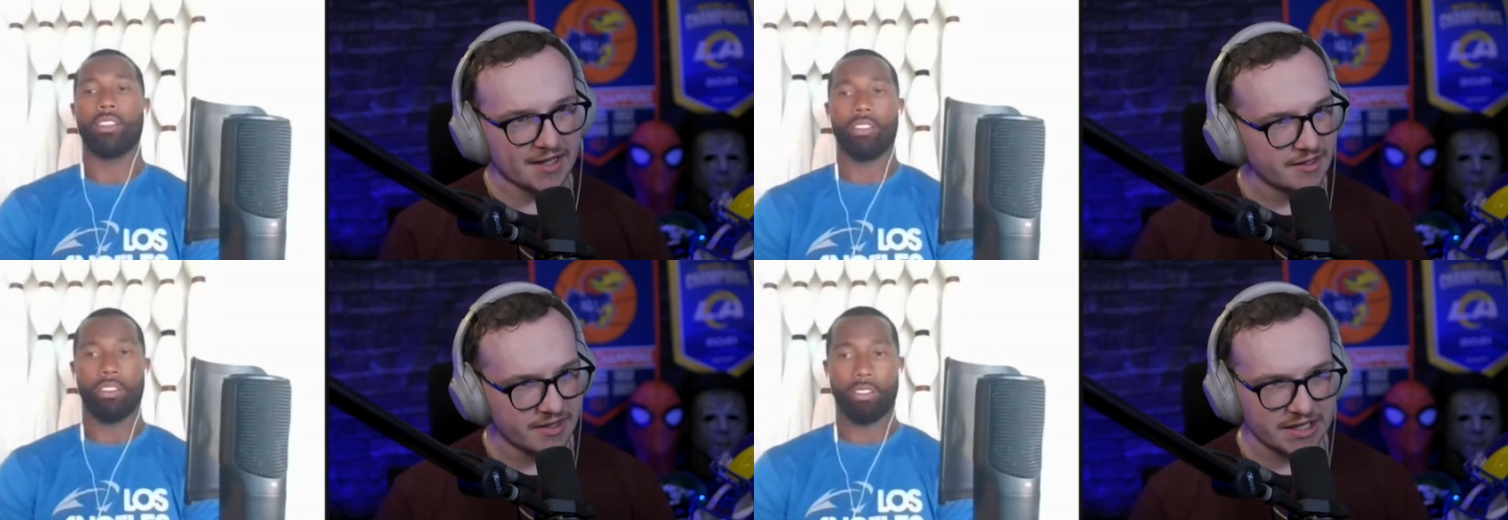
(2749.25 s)

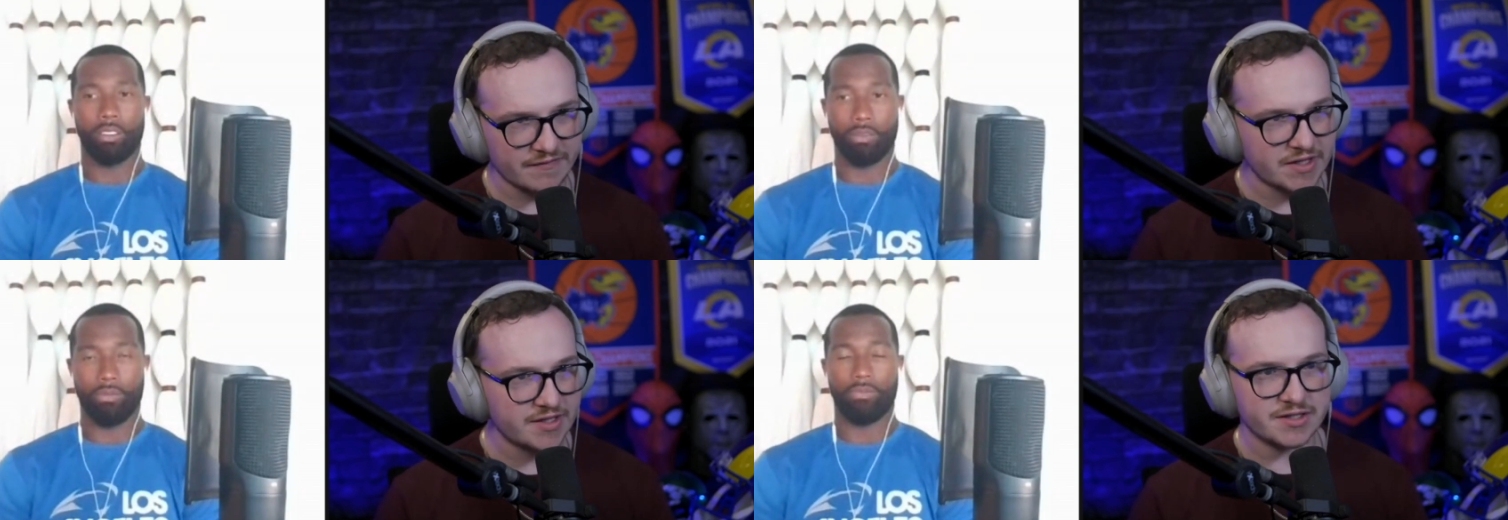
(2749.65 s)
Speaker 1: in the thick
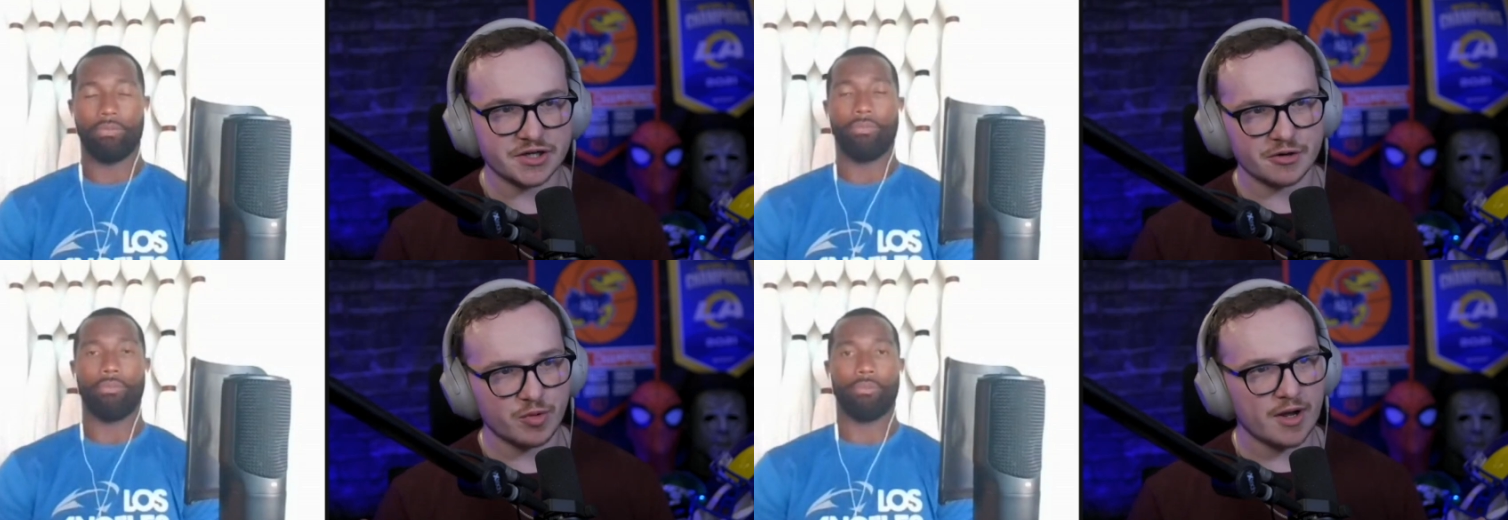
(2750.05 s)
of it
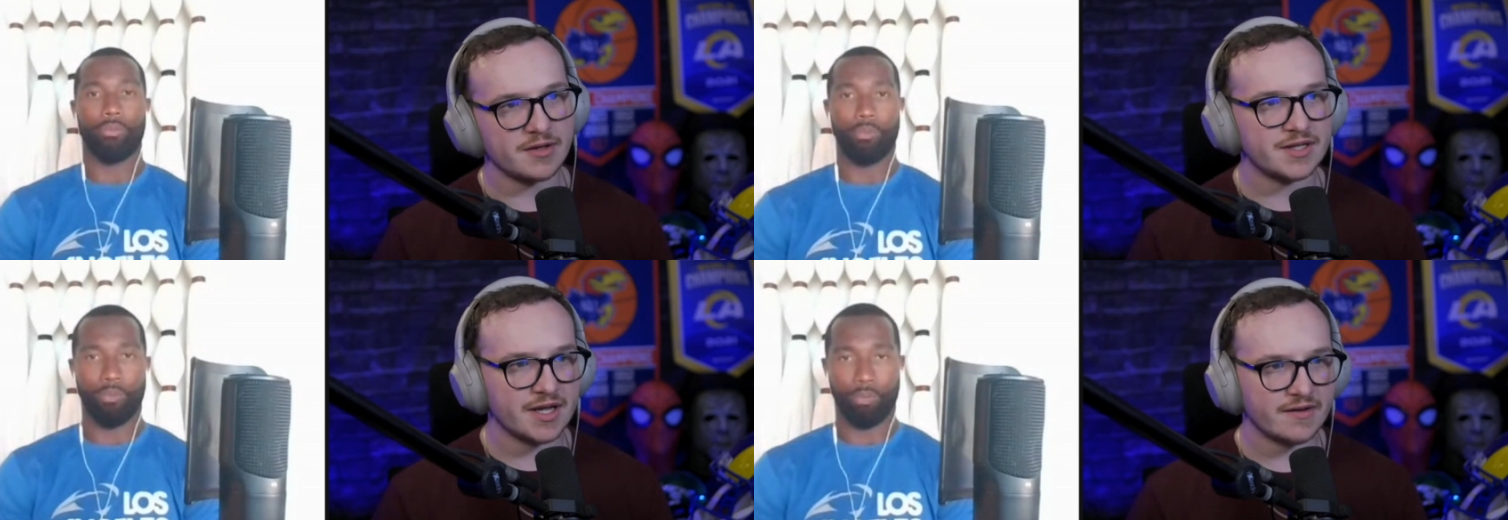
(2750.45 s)
this year,
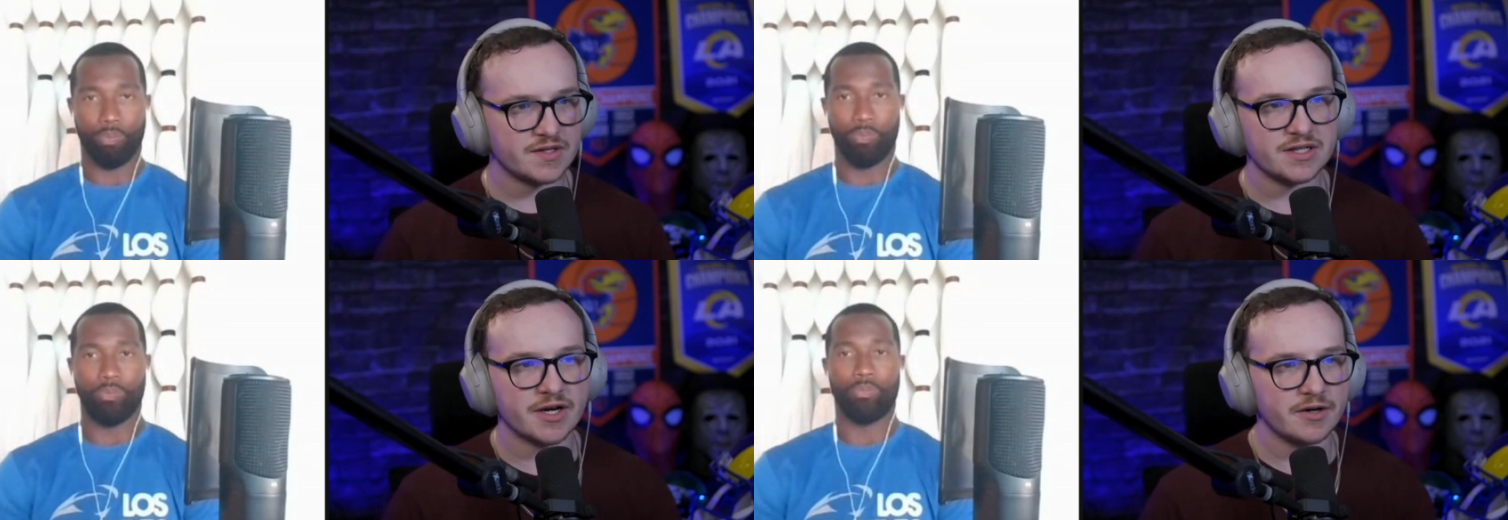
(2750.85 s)
probably in the
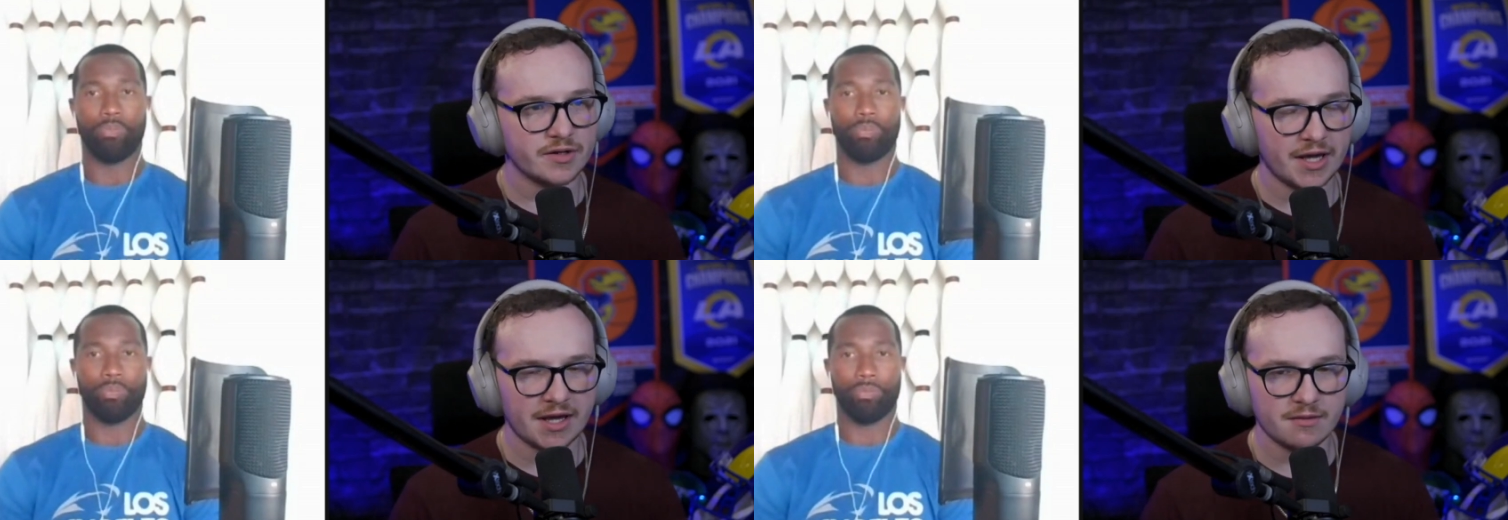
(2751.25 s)
NFC
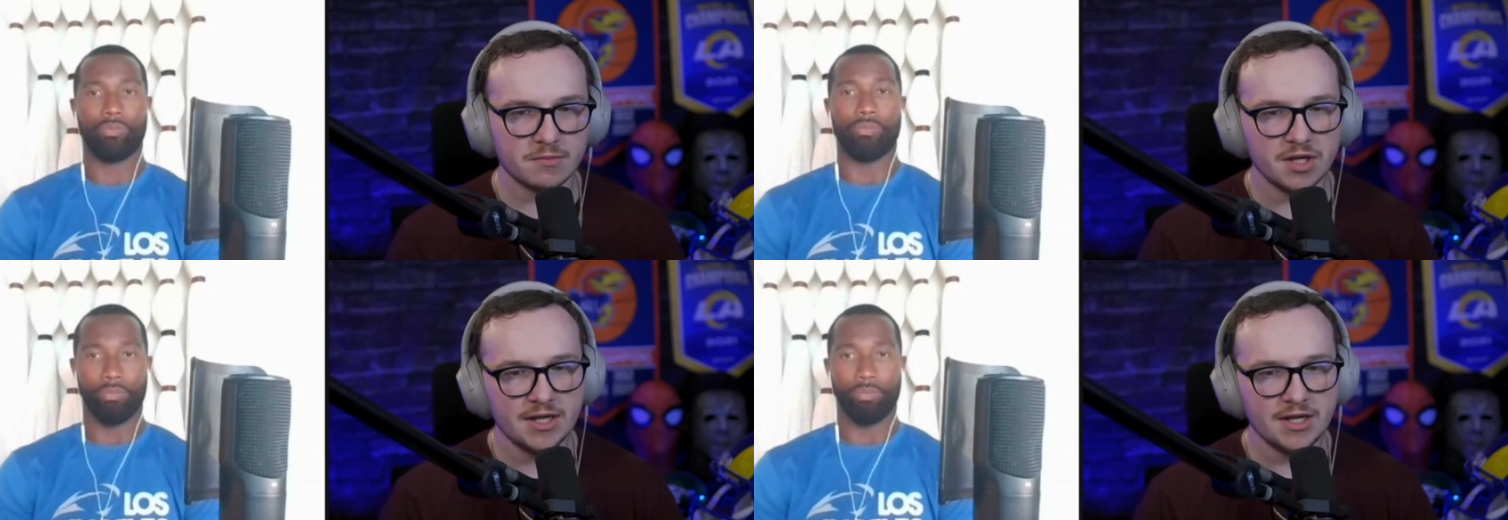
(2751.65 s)
title game.